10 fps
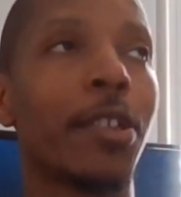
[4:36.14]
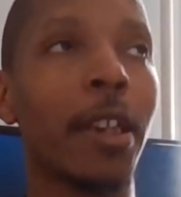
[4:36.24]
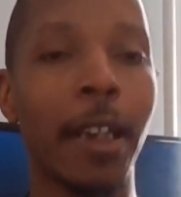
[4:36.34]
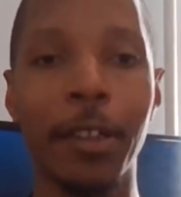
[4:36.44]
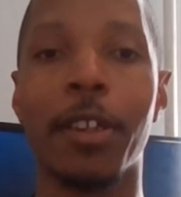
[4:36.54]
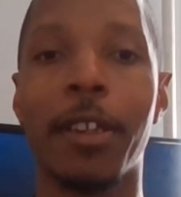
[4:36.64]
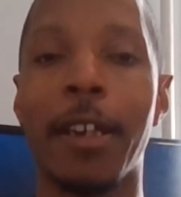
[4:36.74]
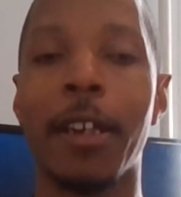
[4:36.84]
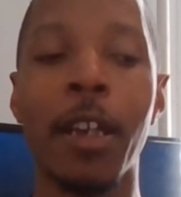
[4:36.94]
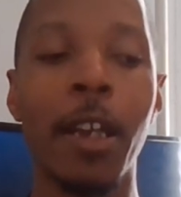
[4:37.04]
see, here's the
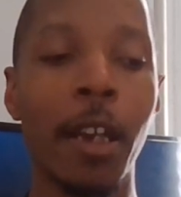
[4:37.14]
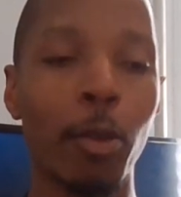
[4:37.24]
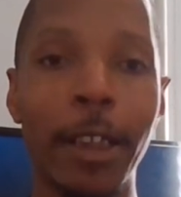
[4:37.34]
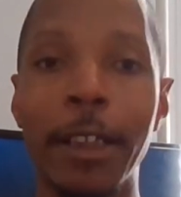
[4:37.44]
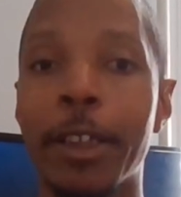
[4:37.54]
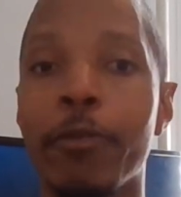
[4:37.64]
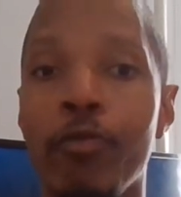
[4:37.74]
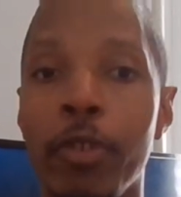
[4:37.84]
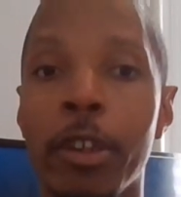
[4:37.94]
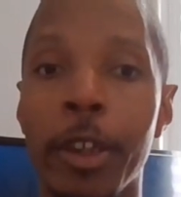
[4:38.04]
thing: it was actually
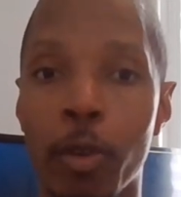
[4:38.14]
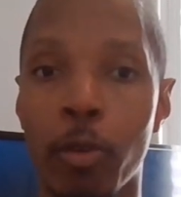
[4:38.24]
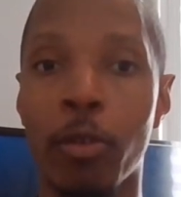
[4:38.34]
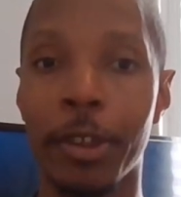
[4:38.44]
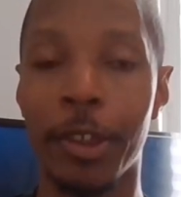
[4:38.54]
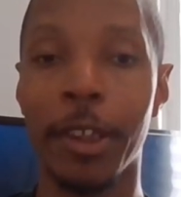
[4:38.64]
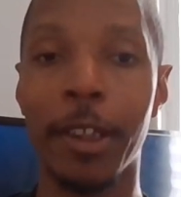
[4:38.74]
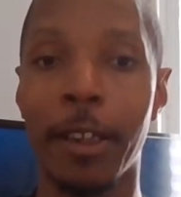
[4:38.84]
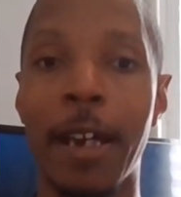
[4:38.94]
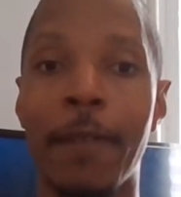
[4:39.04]
really cool to sit
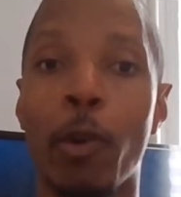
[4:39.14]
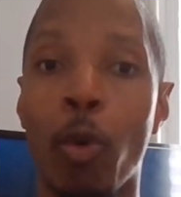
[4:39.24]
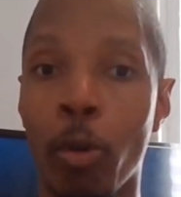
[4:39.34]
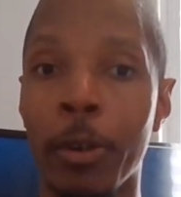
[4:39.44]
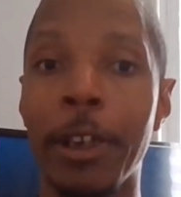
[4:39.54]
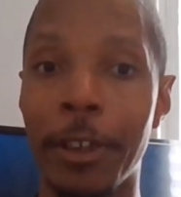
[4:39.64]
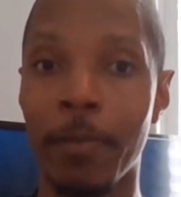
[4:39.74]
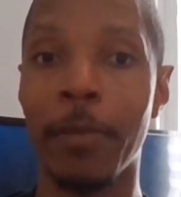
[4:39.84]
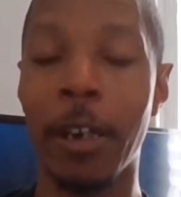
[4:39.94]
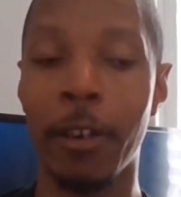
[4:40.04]
there and have all these
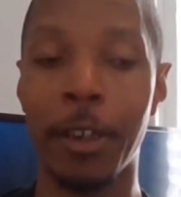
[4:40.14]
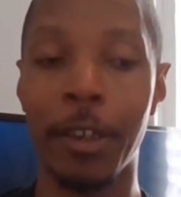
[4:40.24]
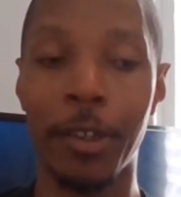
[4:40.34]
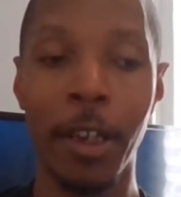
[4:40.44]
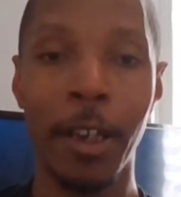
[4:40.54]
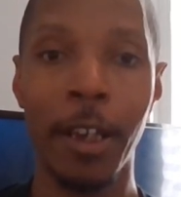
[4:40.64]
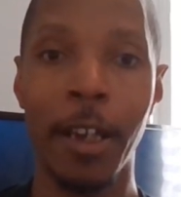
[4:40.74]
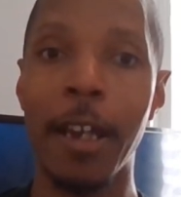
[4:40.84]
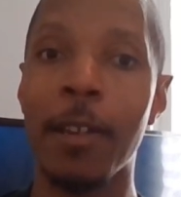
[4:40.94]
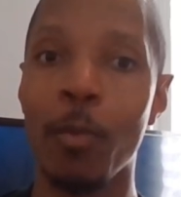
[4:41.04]
DiMeras
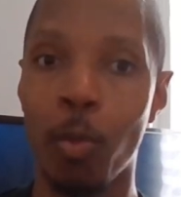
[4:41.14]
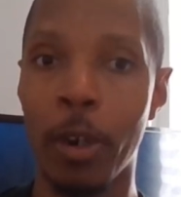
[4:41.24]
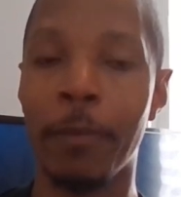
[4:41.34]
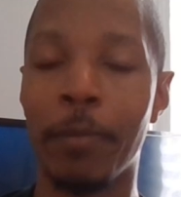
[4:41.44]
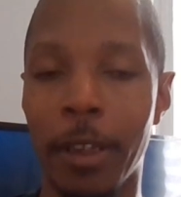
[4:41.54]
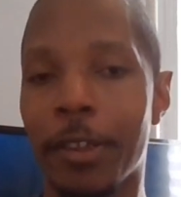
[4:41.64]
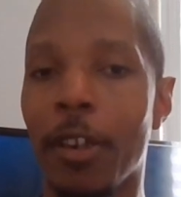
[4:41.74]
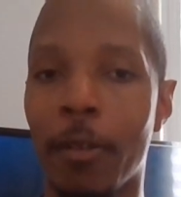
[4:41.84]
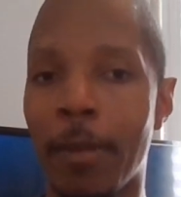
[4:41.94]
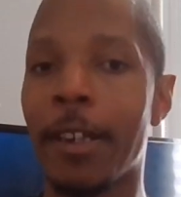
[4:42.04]
in one place,
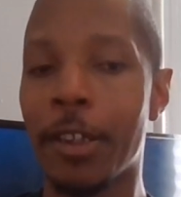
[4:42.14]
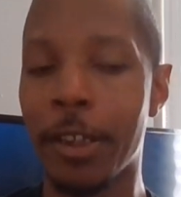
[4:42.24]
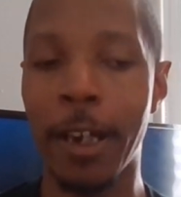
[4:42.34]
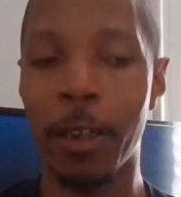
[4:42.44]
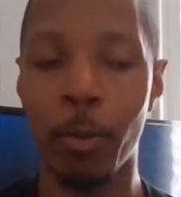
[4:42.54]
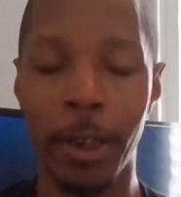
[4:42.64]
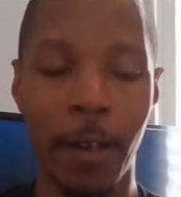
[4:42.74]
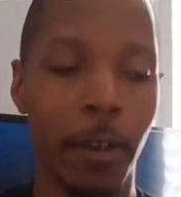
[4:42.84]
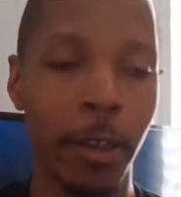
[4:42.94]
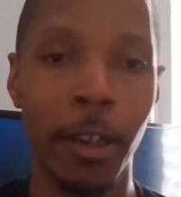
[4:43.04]
you know, minus Chad or
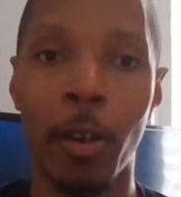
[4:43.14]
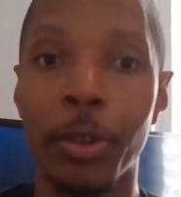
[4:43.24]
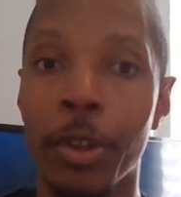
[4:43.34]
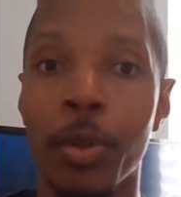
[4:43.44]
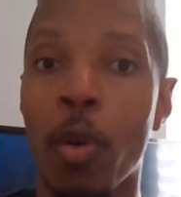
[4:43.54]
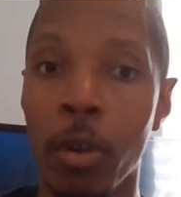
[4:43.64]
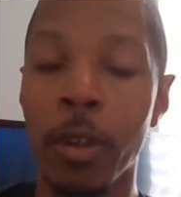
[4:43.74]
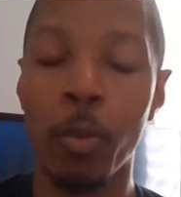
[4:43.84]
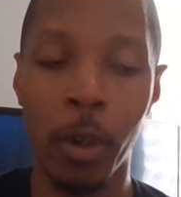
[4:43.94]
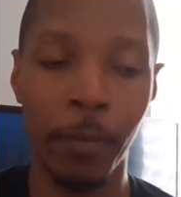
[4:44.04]
whatever, you know, just
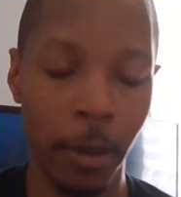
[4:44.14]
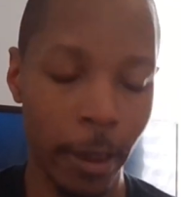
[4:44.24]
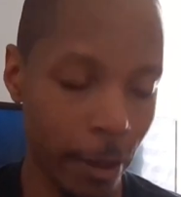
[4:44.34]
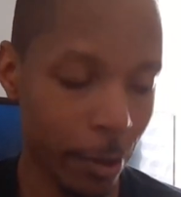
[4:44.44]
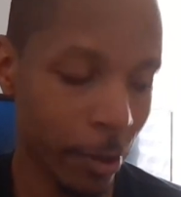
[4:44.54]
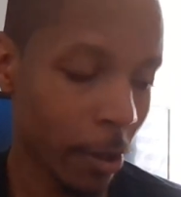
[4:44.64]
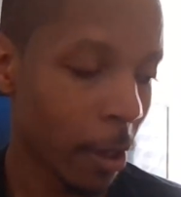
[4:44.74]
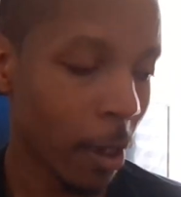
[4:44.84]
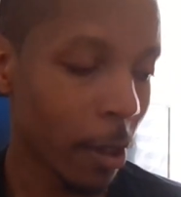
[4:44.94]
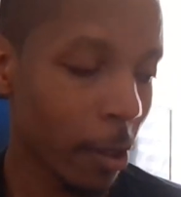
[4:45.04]
all in one place.
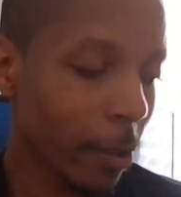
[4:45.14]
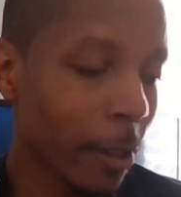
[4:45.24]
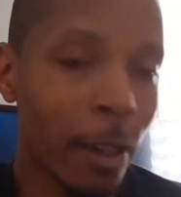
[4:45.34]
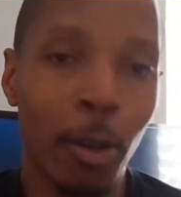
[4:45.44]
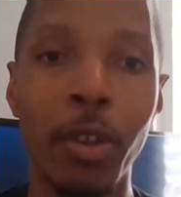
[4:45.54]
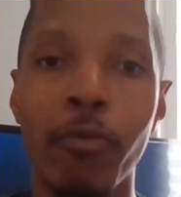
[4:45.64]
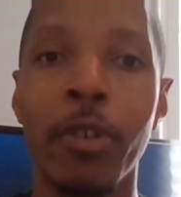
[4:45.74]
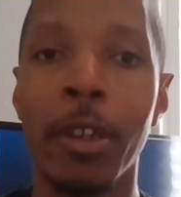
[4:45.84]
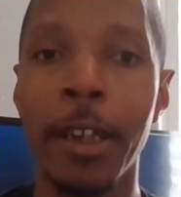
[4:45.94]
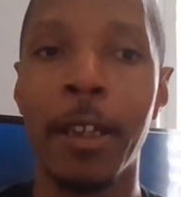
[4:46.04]
I thought that was a
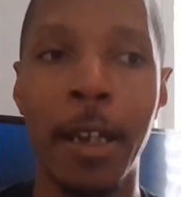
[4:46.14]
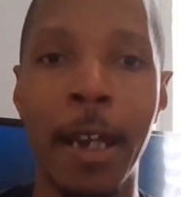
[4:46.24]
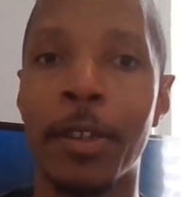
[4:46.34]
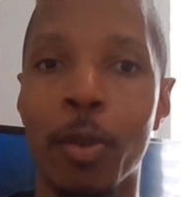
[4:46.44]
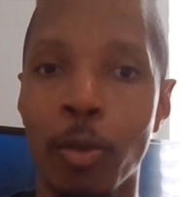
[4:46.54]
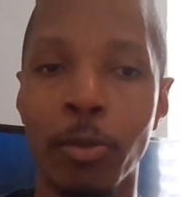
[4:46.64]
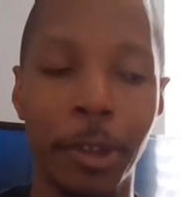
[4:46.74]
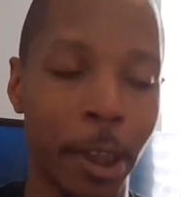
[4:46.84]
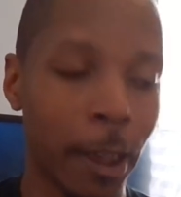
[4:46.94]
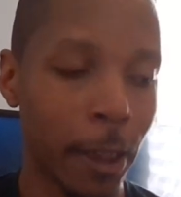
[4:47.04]
really nice, cool
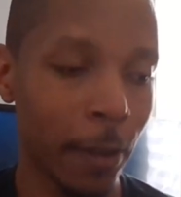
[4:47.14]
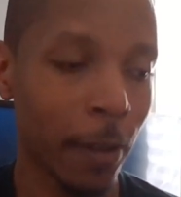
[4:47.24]
scene.